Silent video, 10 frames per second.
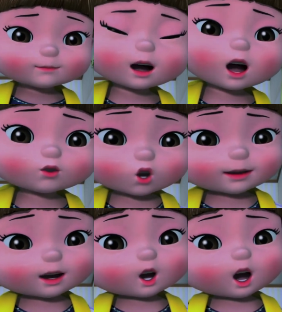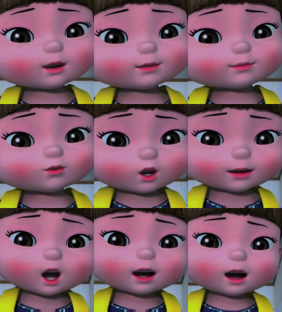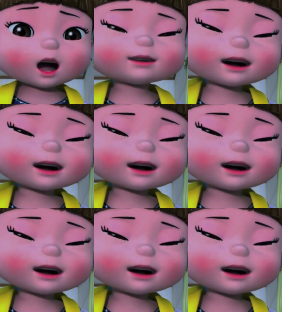Time to go to school. I've got to see